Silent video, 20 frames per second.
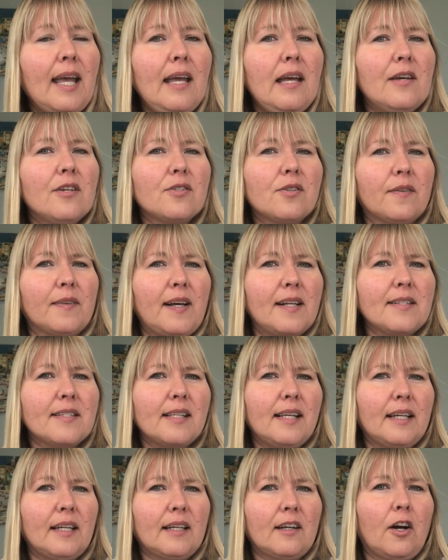So that's
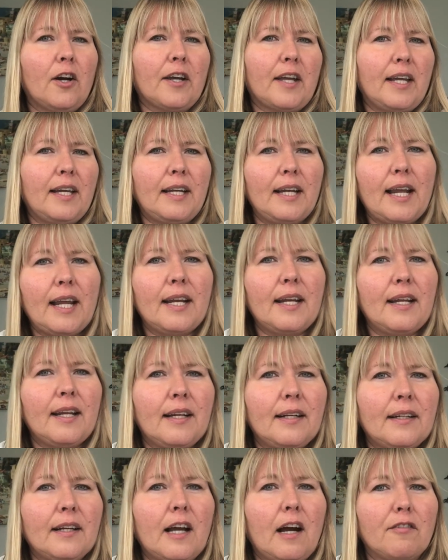like our
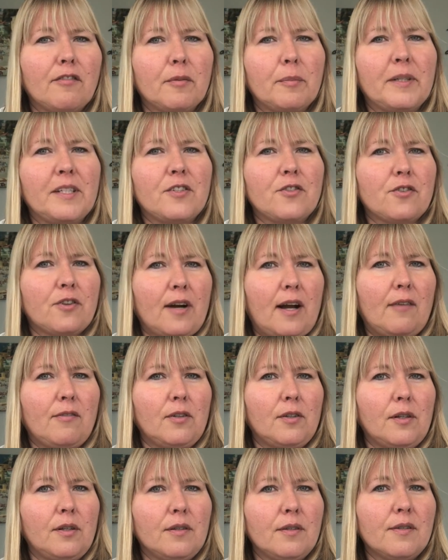Canadian government
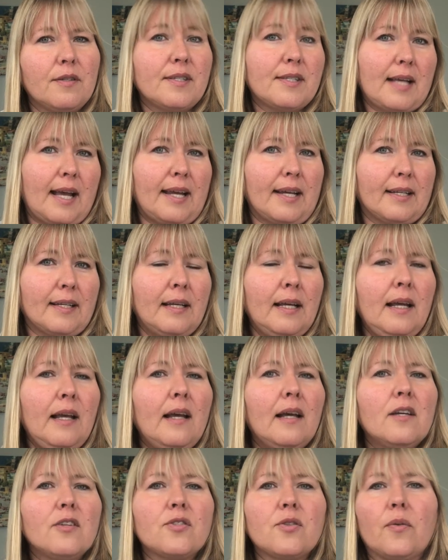travel site.
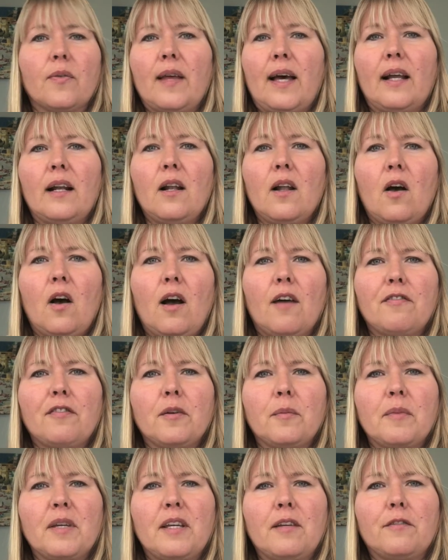So that'll
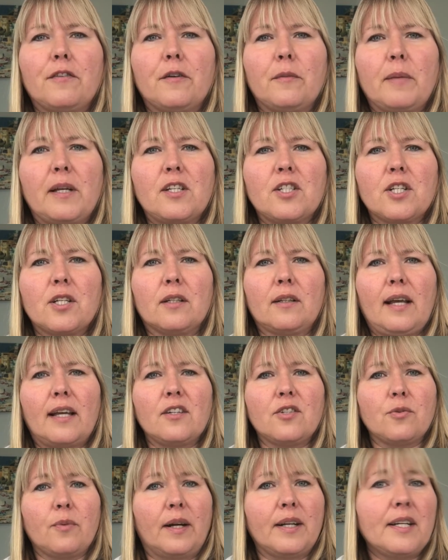offer me information
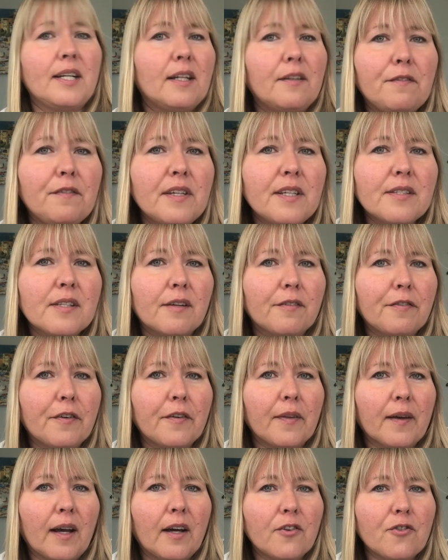like, do I need a visa for
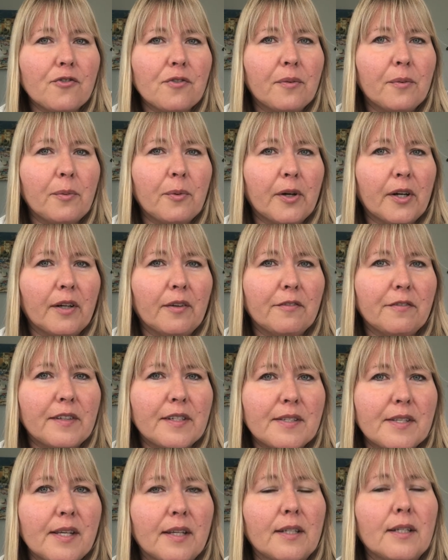the country we were going to
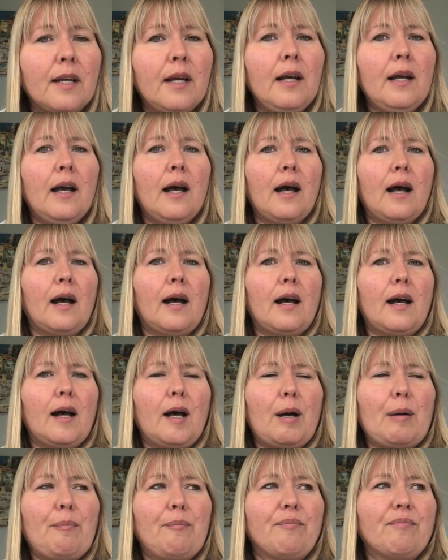visit?
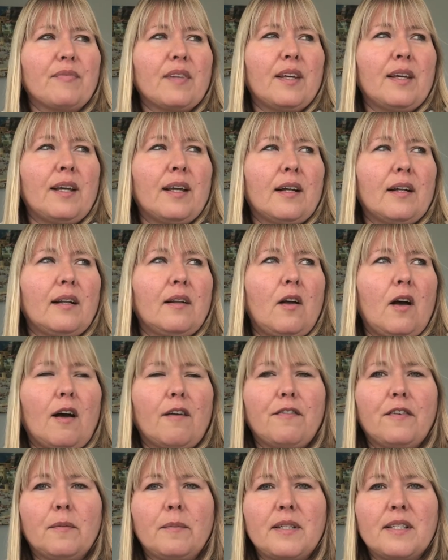It'll
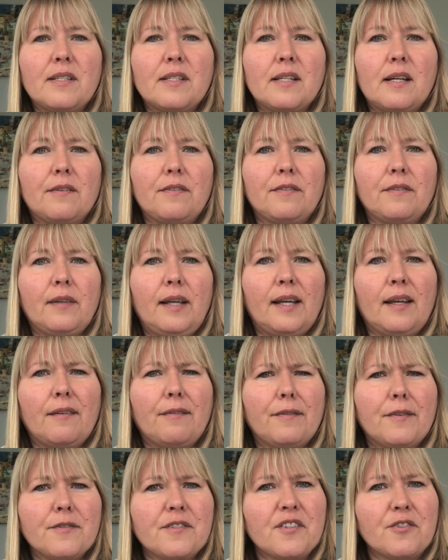offer me stuff like
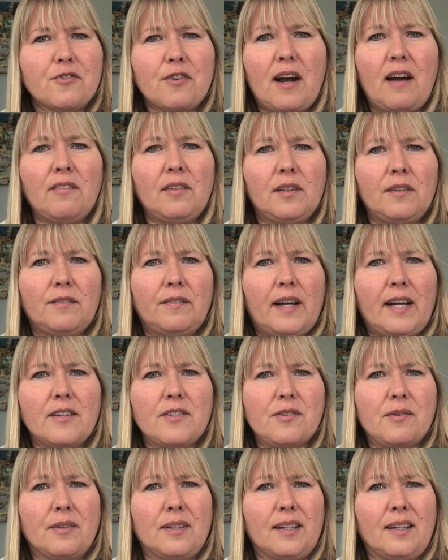if there's a travel
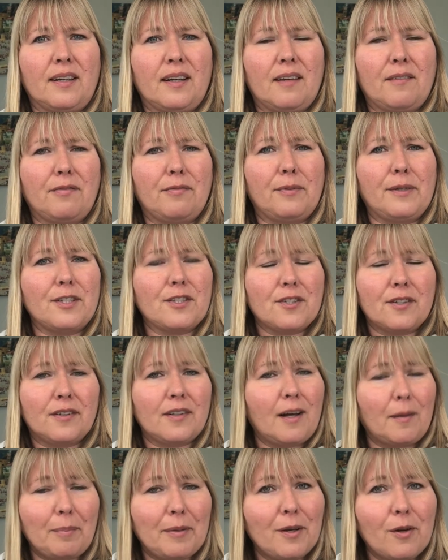advisory, if we should
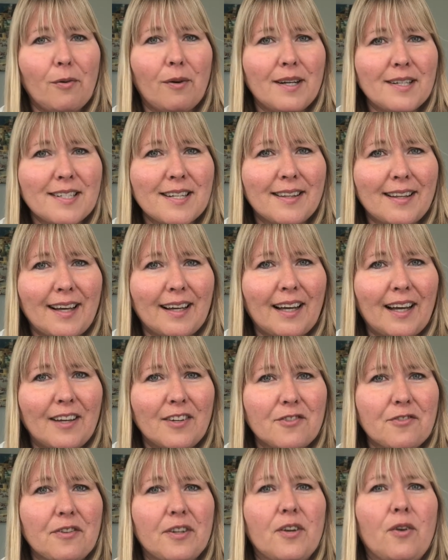not be going to that
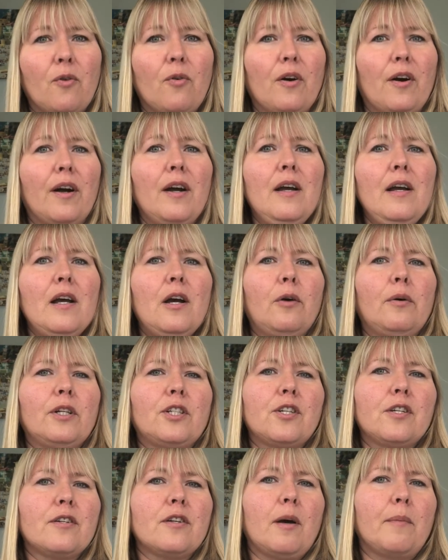country or we
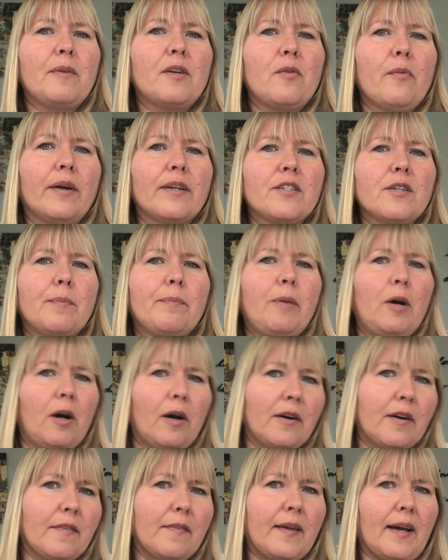should not be going to
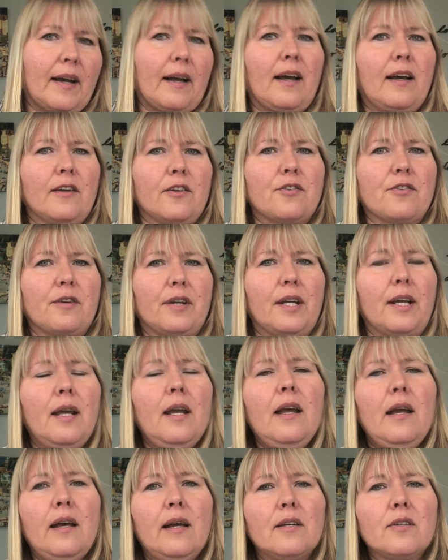part of that country.
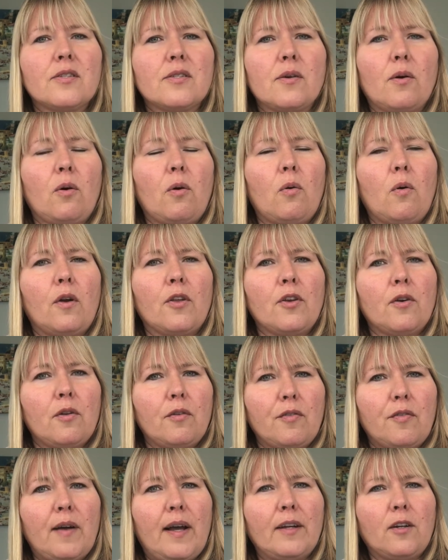So
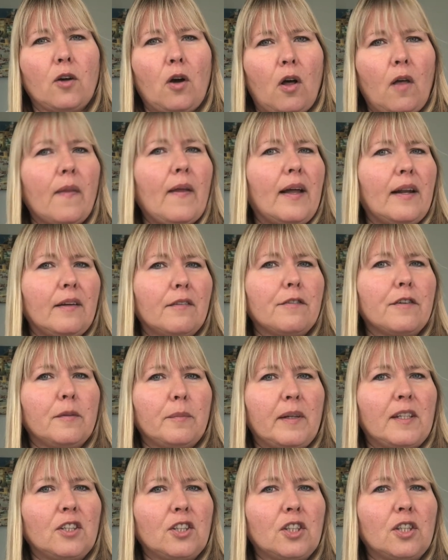you'll find all that
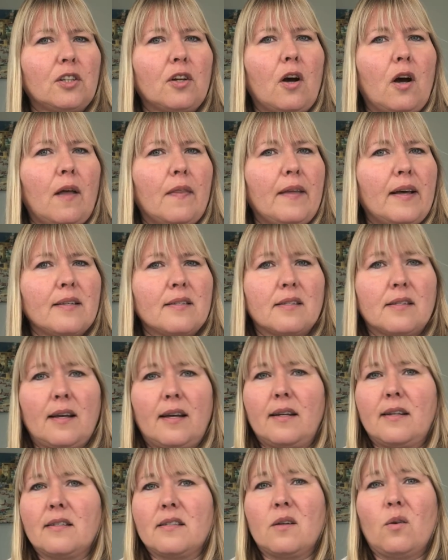information on that
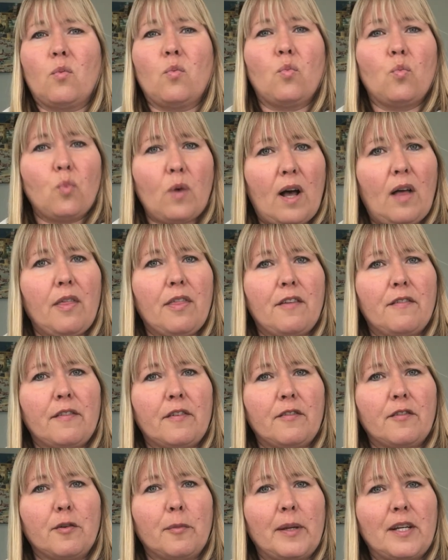site. It's a wealth of
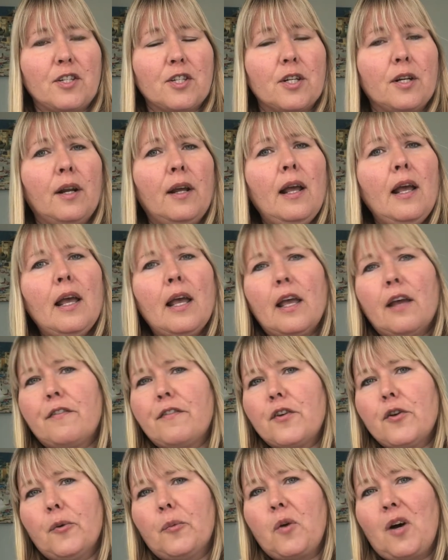information.
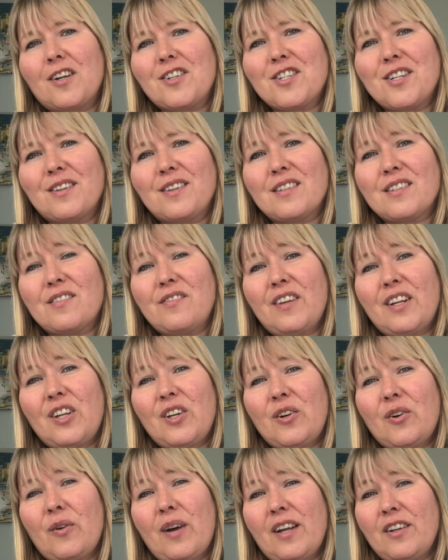If you're watching this
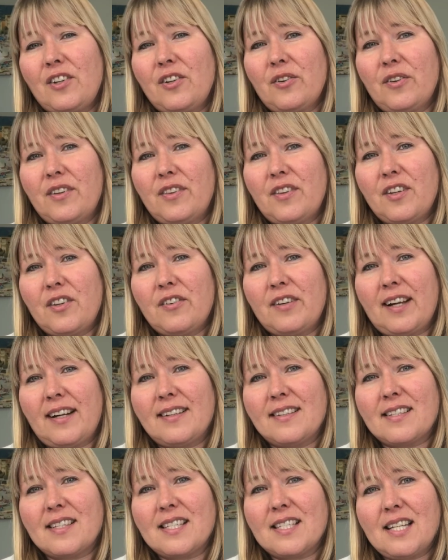video and you're in the
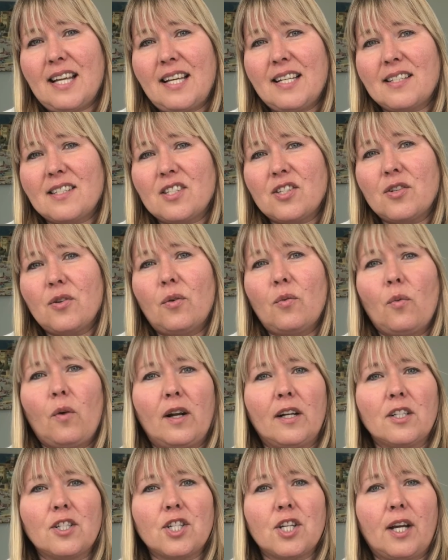United States, you'll
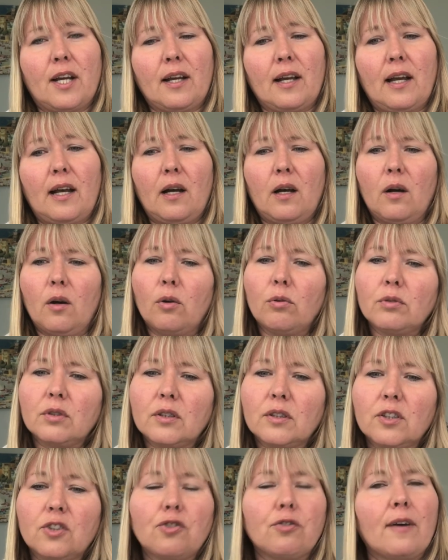want to check
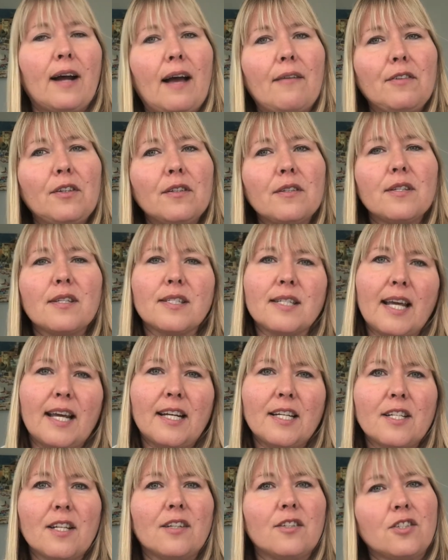out
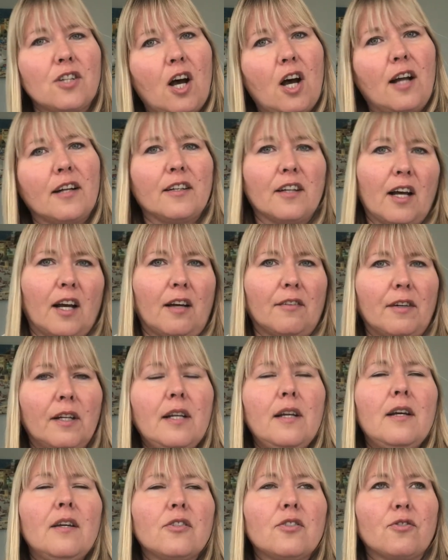travelstate.gov.
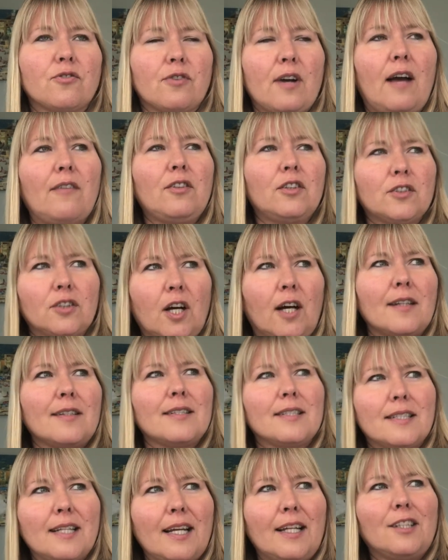So
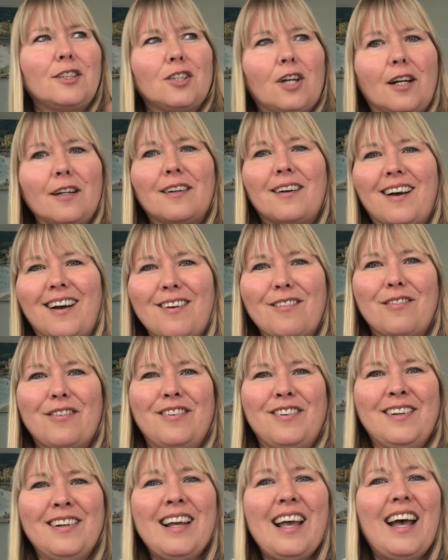travel.state.gov.
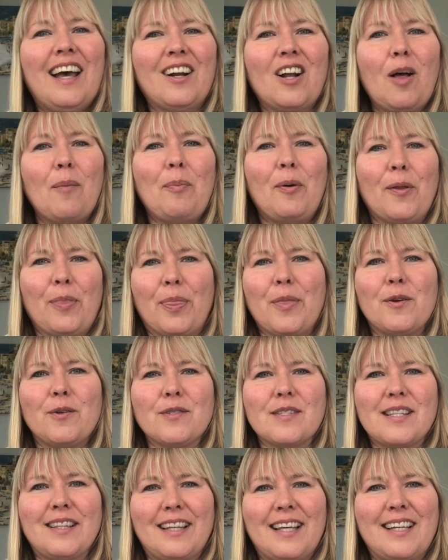And I'll put
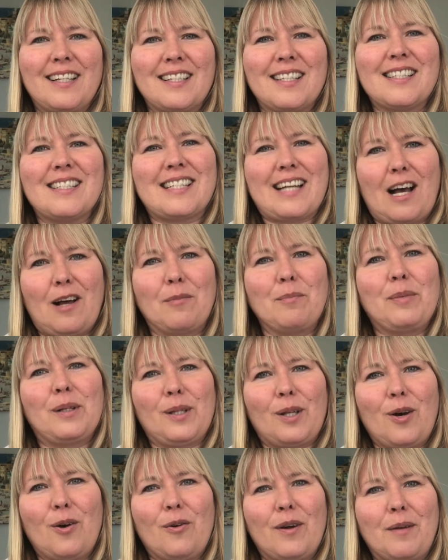those links down
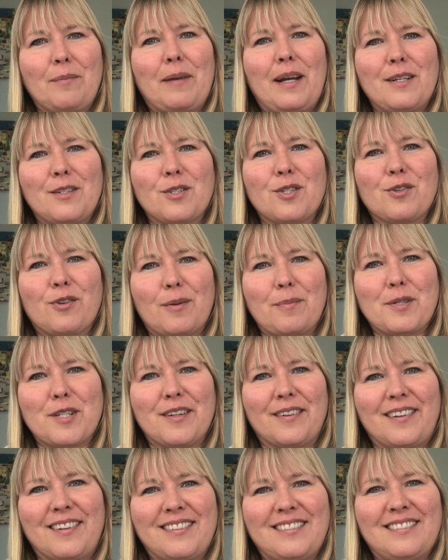below in my description.